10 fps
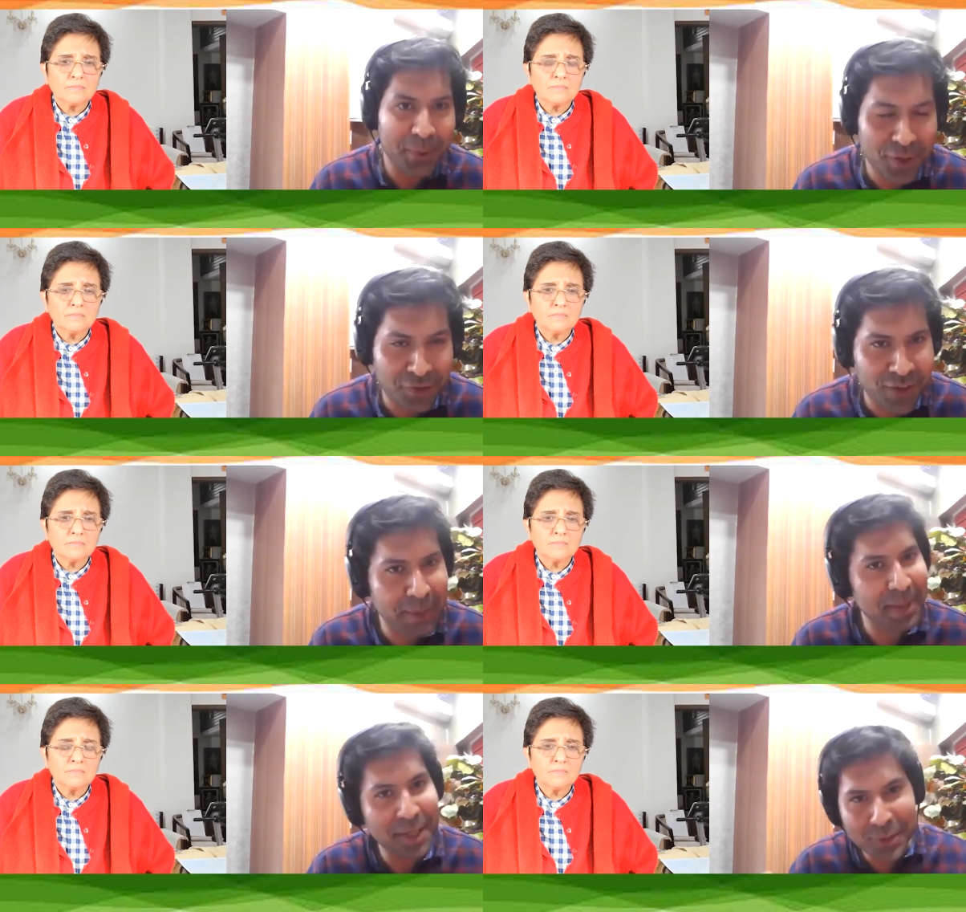Speaker 1: time with your
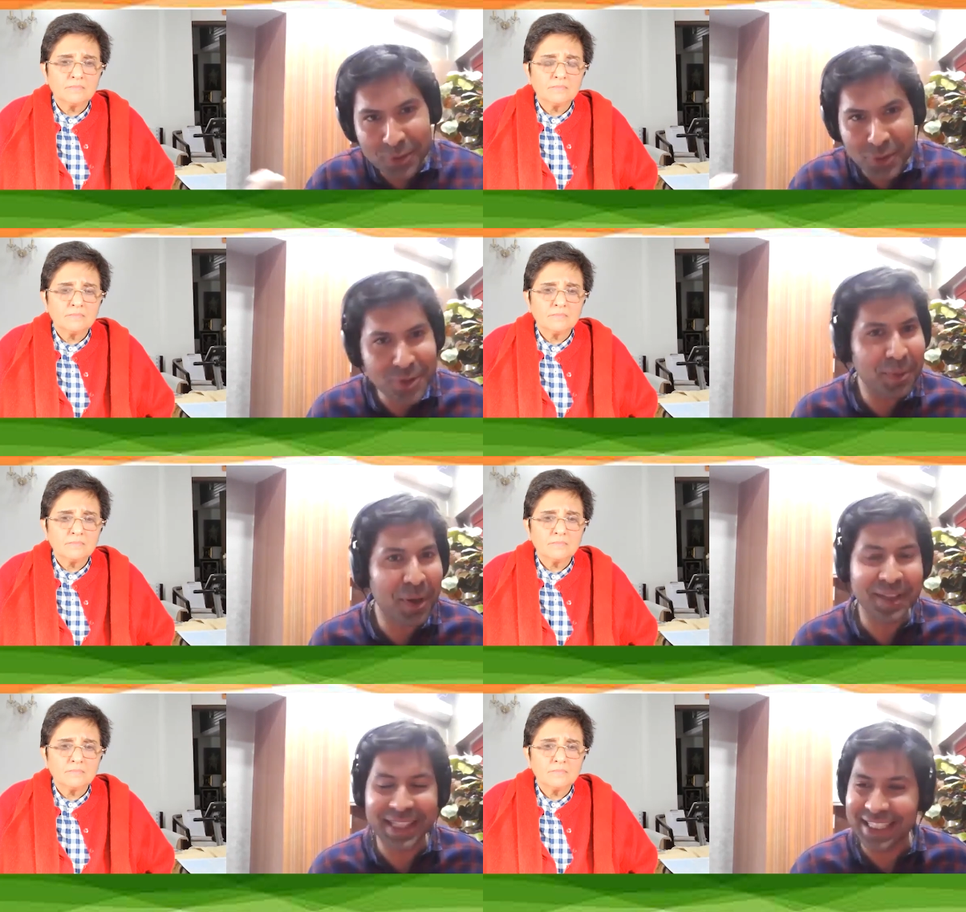family do those
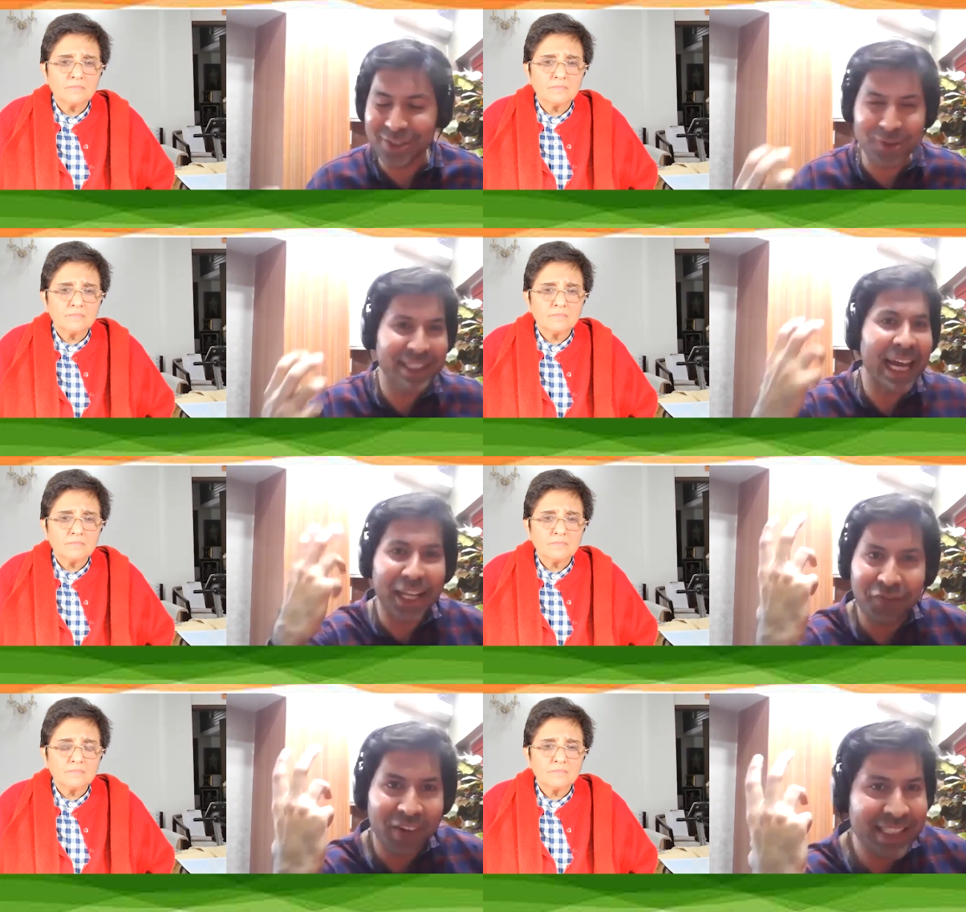small things those
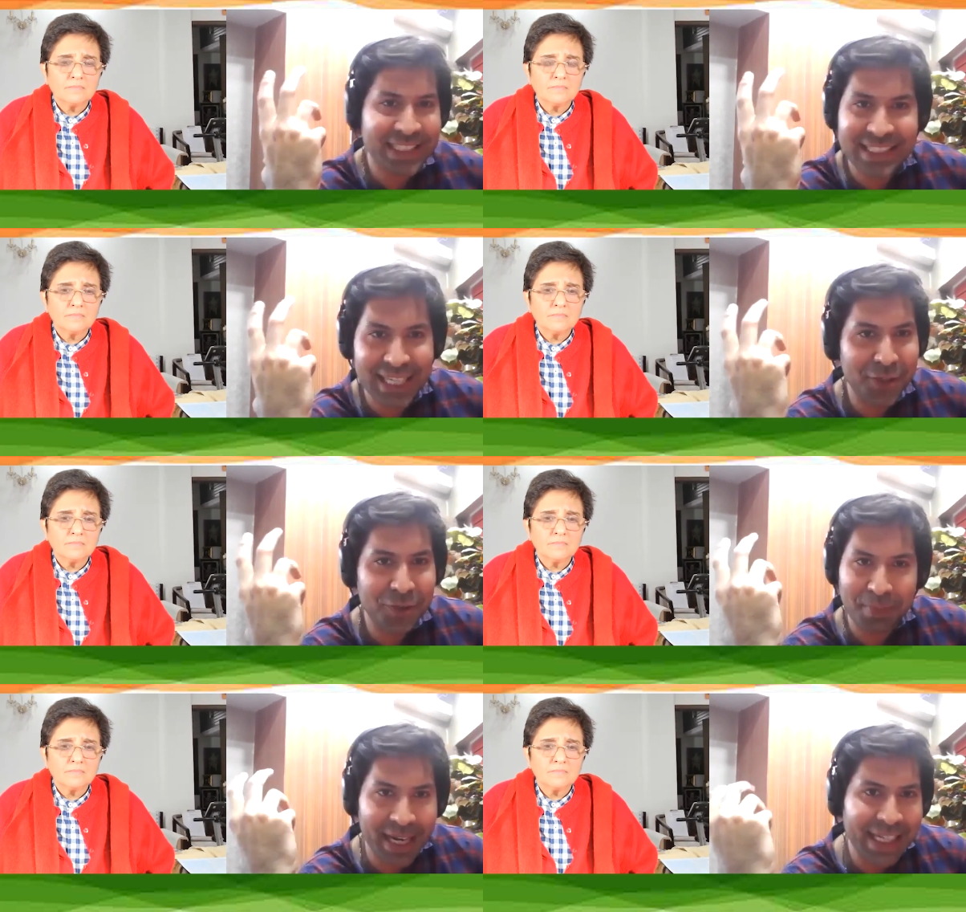sacrifices that
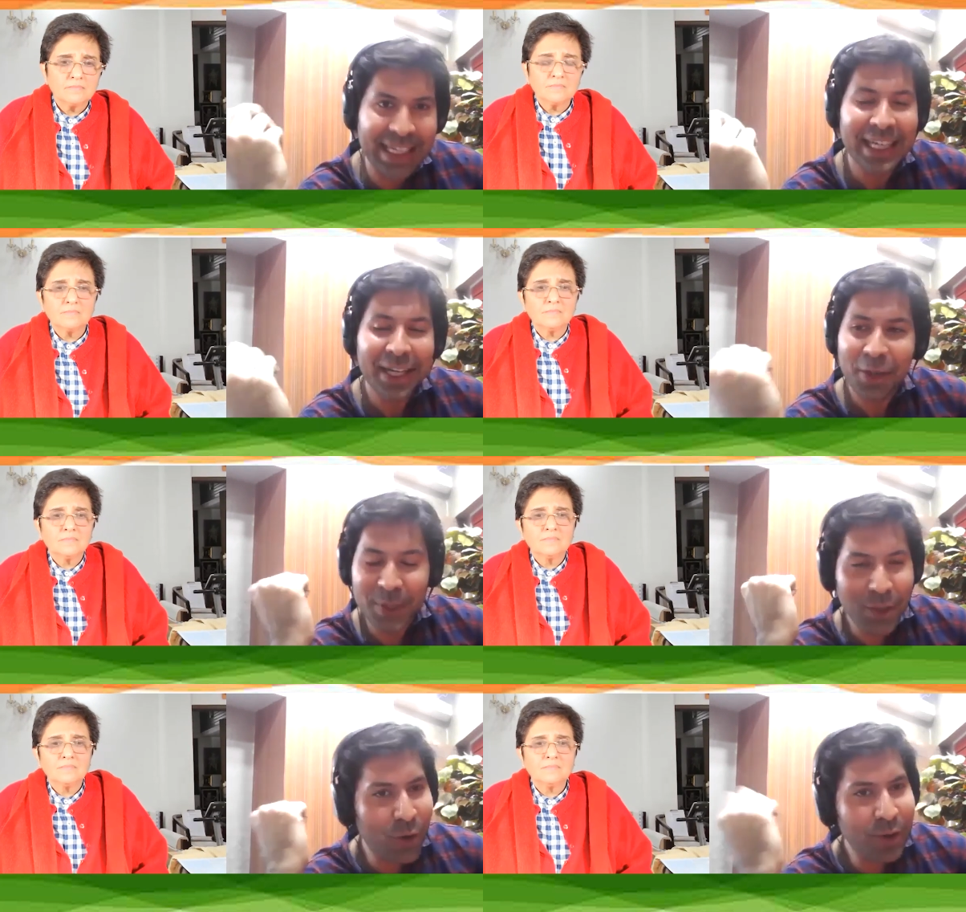you made
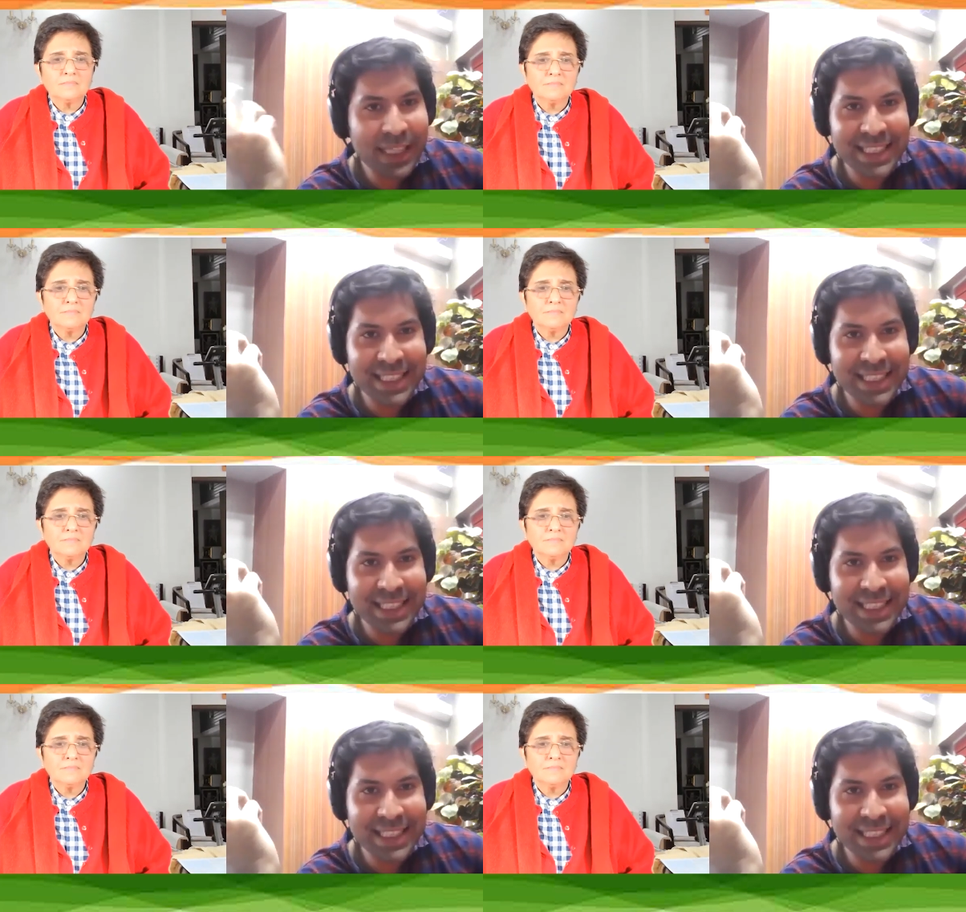with all